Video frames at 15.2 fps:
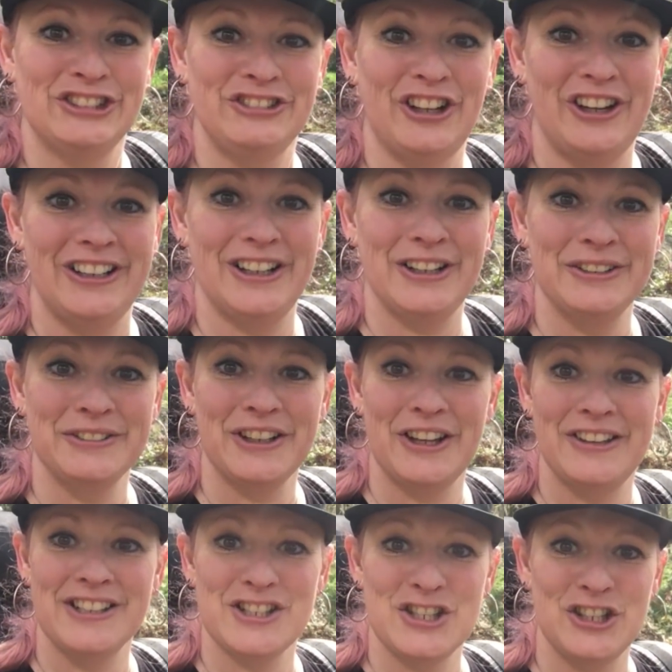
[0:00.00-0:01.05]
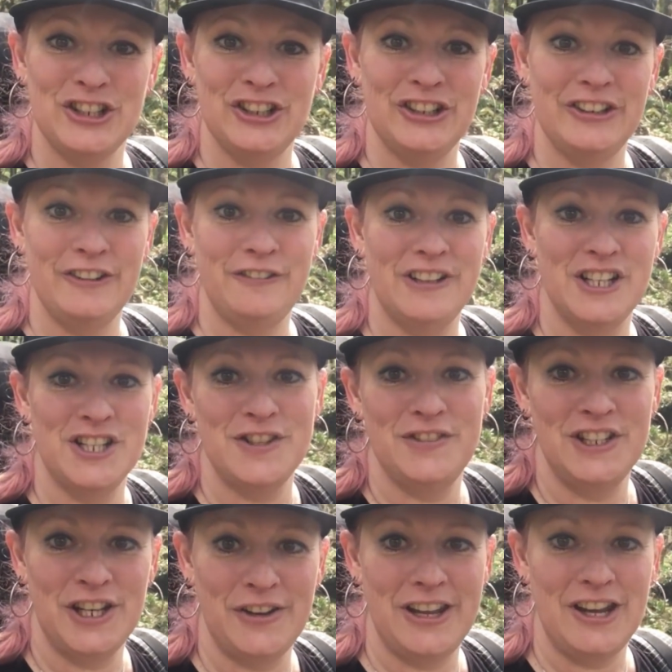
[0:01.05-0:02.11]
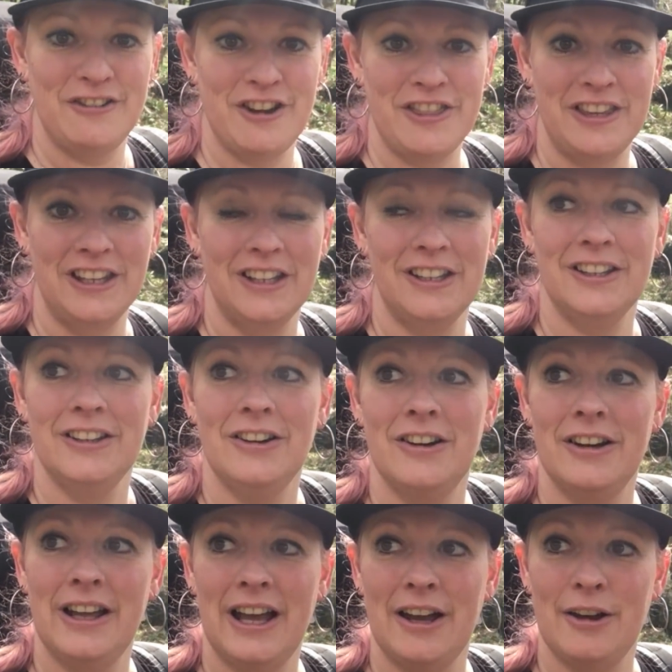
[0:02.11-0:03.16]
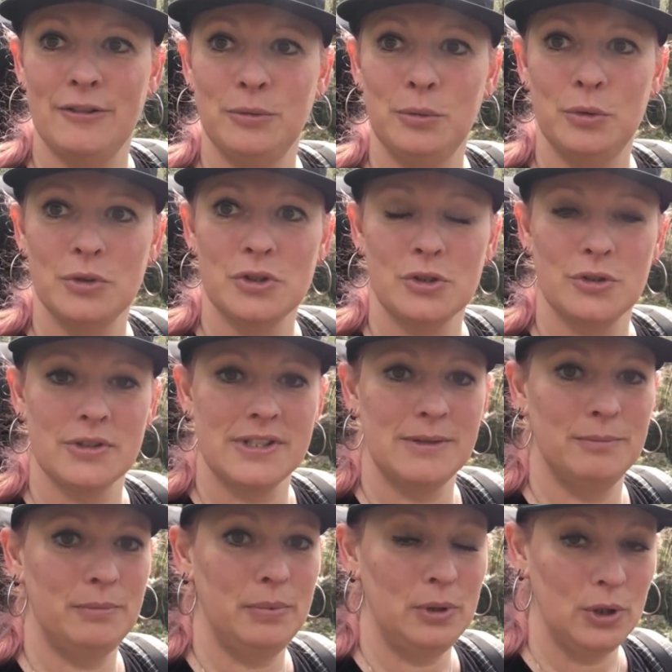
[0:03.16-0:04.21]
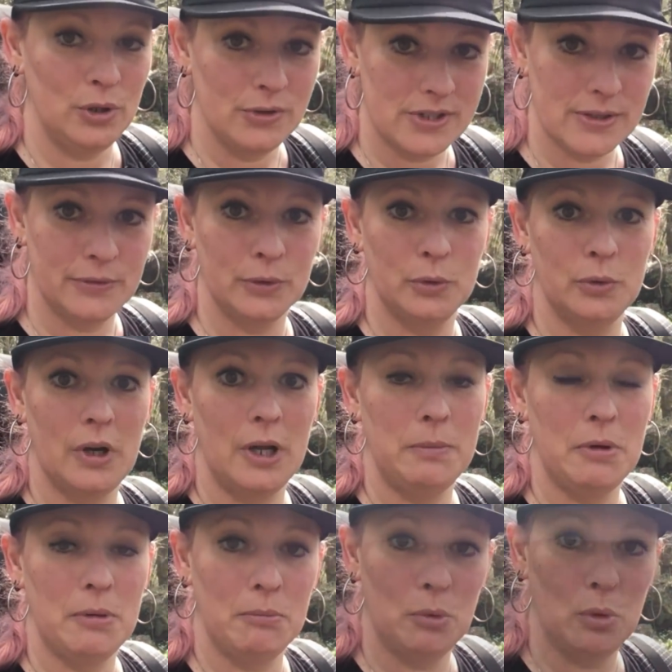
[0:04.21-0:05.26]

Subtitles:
Right, I'm going to finish the video here. I think I have walked across some beautiful open